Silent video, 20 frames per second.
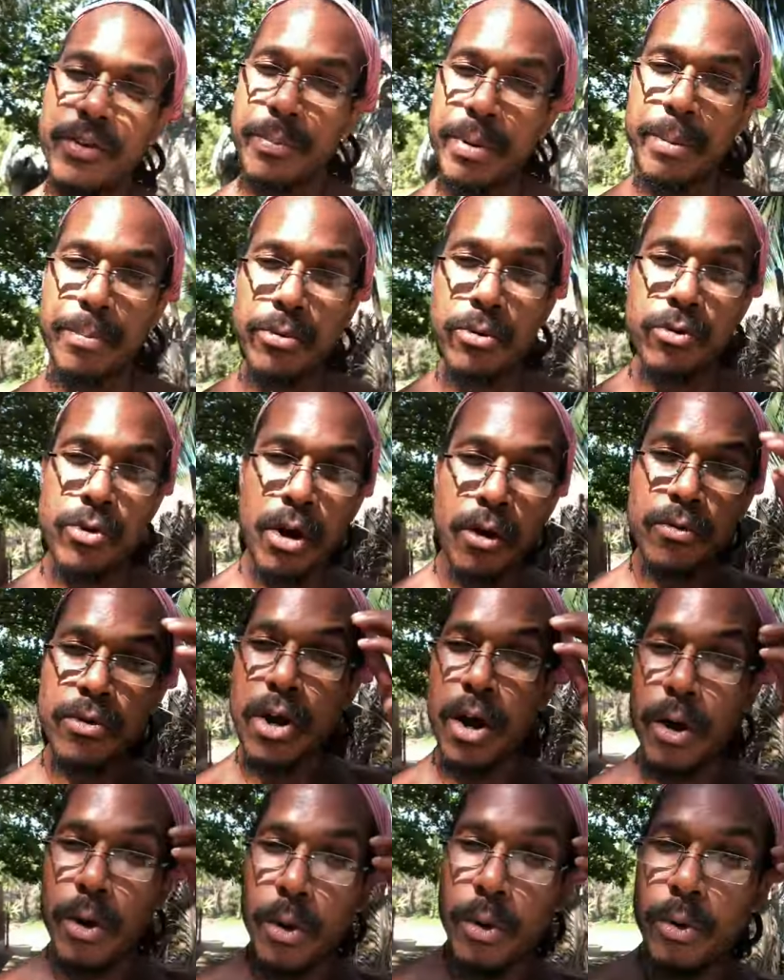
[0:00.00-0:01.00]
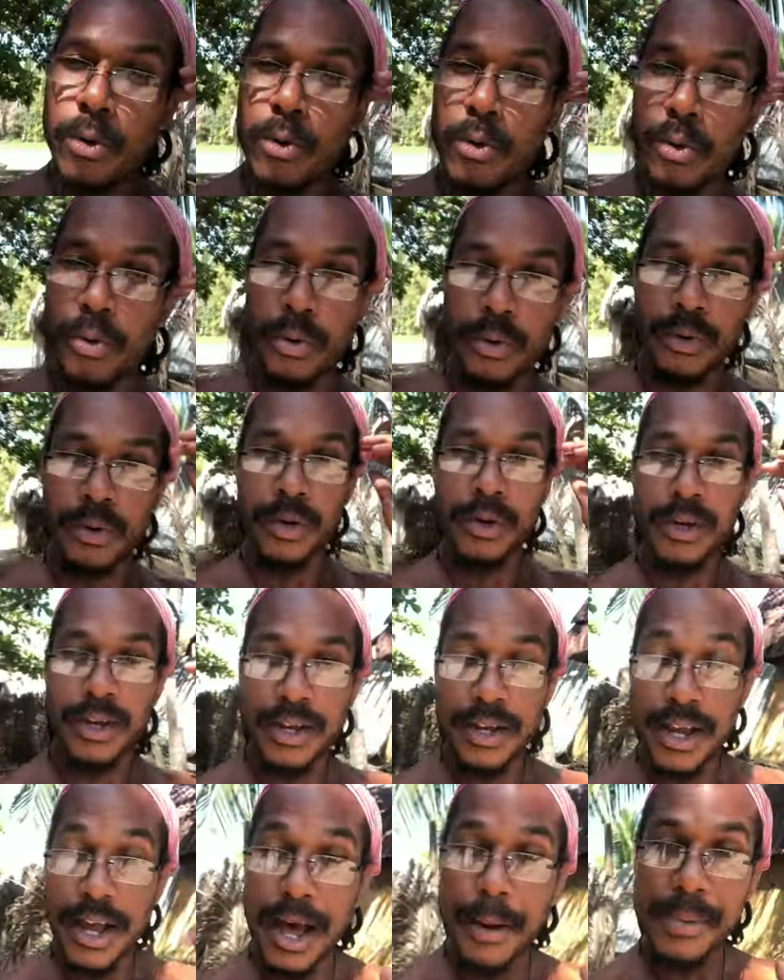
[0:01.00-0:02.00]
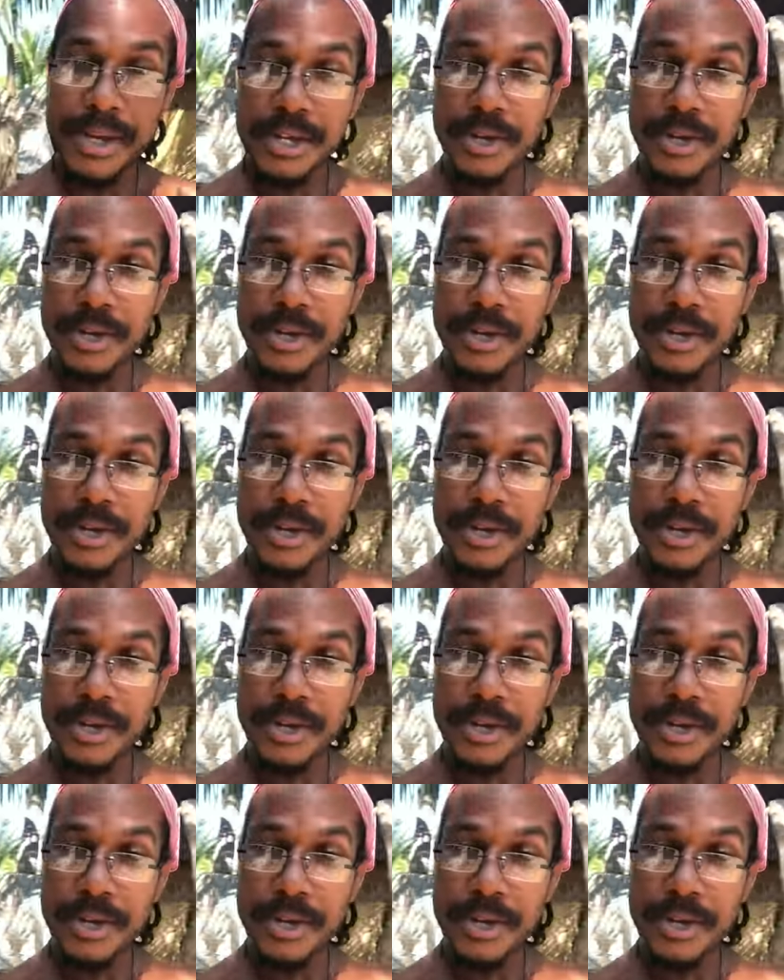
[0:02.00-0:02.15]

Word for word: for people who don't know i'm a